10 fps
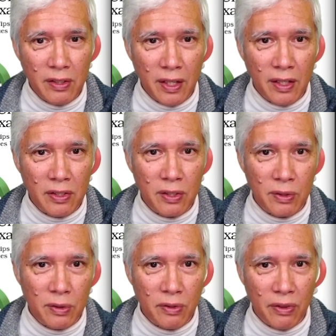to get
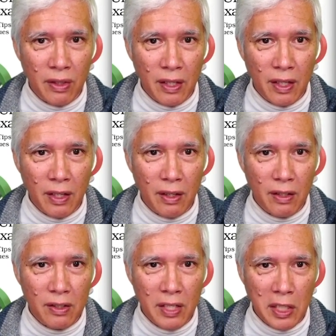to the
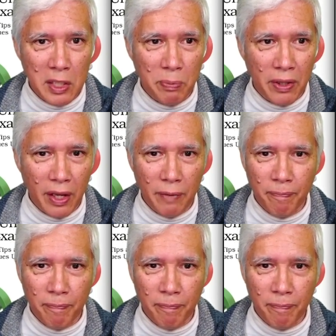test plan.